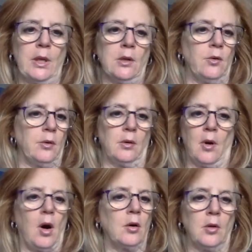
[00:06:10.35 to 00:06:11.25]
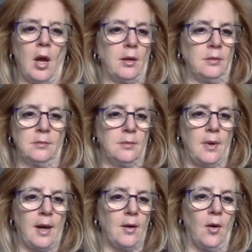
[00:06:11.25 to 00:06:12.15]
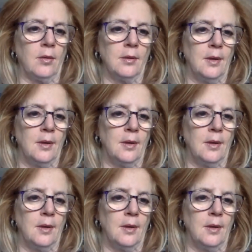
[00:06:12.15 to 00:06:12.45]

learn online at all.